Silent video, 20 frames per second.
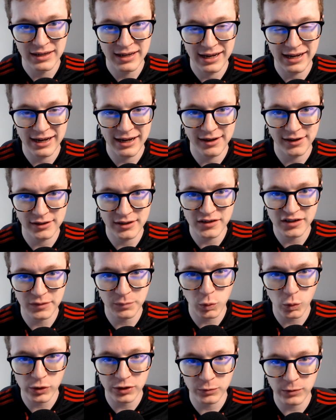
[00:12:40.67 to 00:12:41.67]
And in
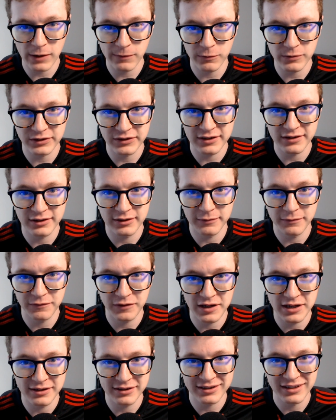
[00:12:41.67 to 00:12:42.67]
Sports Reference's
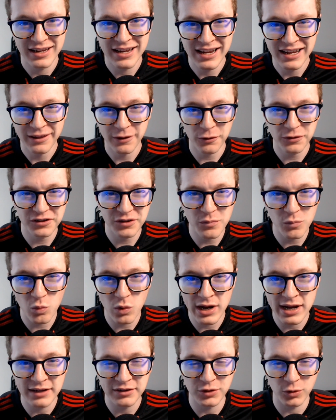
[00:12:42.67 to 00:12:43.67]
defense, there's some
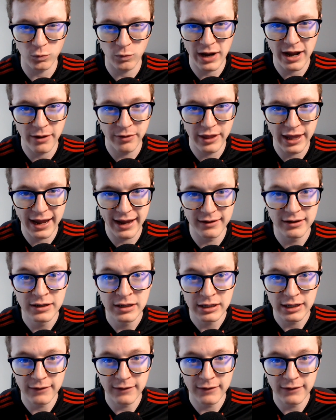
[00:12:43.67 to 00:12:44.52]
ways around that.